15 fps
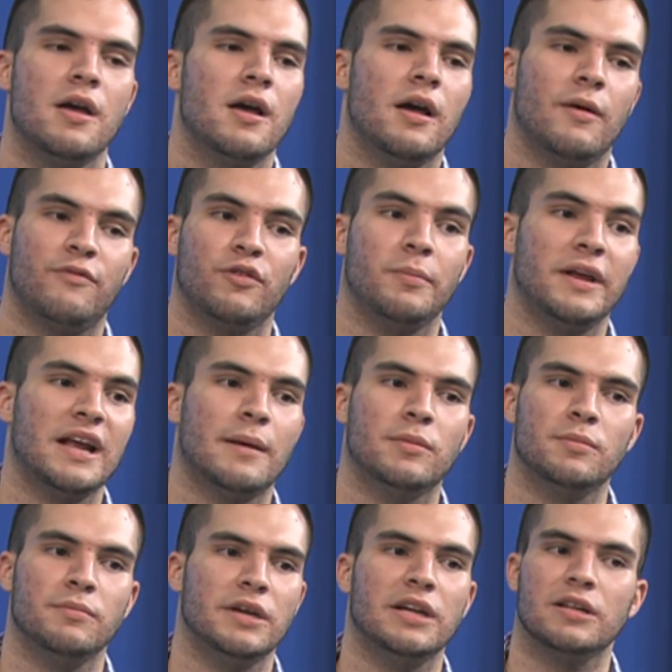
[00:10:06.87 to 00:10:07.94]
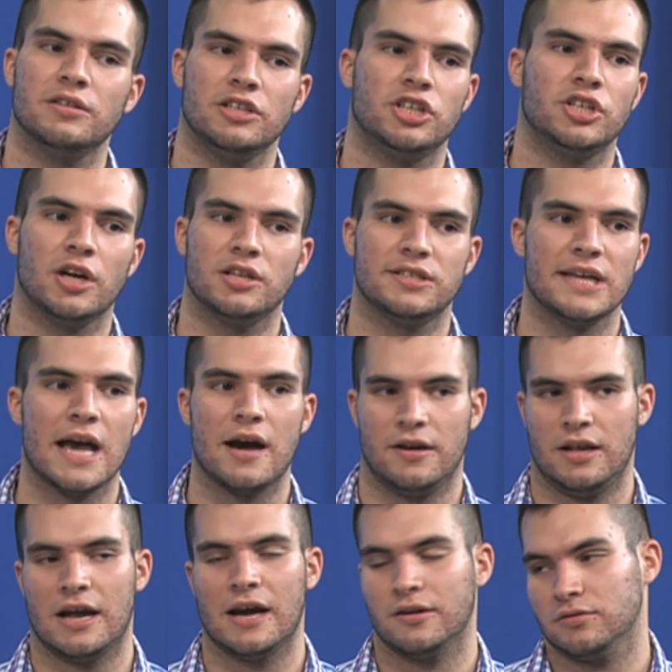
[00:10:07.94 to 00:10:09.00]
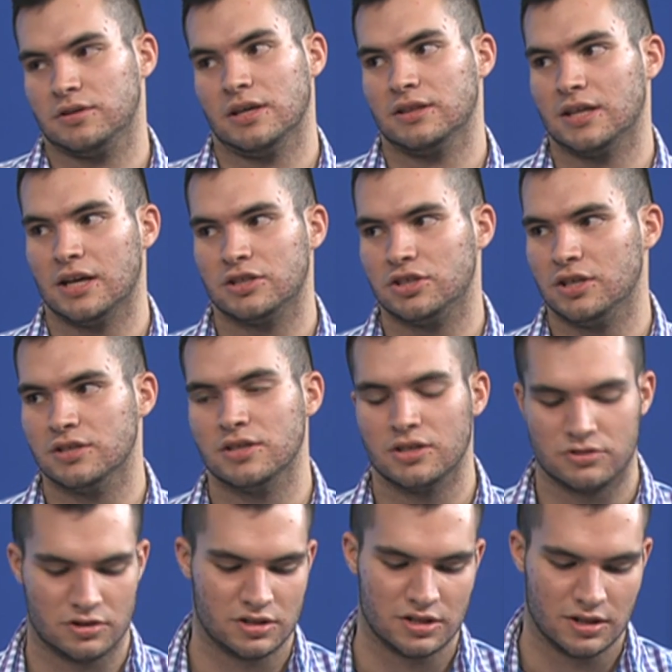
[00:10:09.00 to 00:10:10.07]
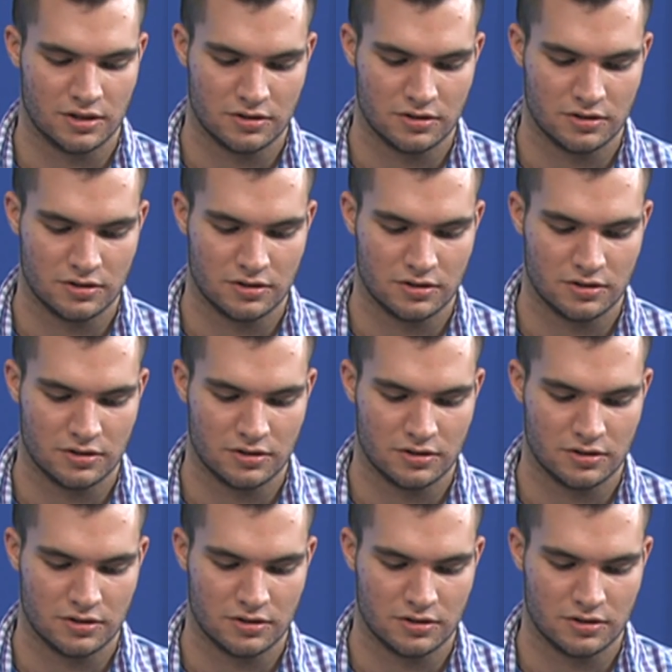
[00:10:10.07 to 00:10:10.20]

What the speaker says: for me, I'm immediately shut down, and I don't think that she's interested.